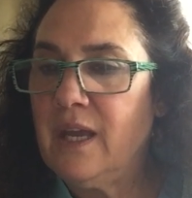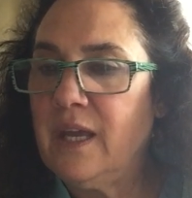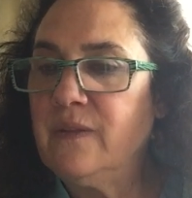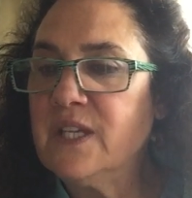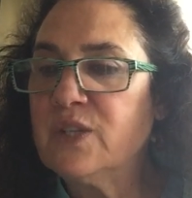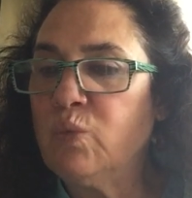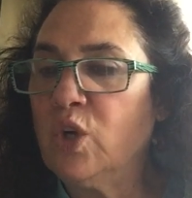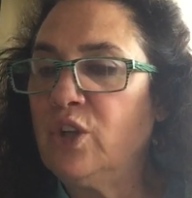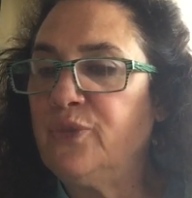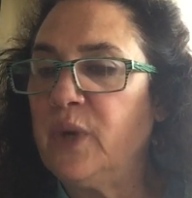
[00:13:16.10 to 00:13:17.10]
In this
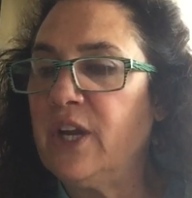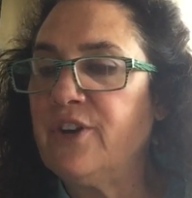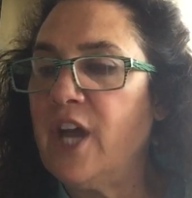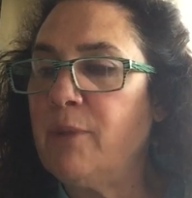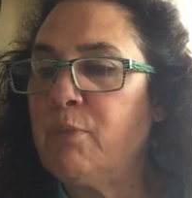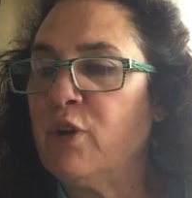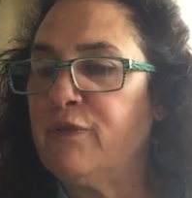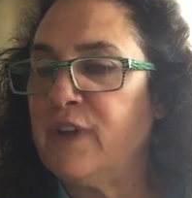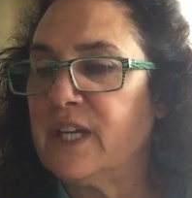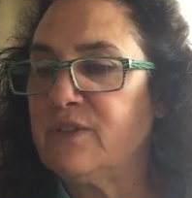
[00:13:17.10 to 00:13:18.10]
world, we are not
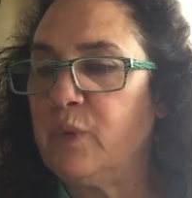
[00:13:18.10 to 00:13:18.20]
perfect.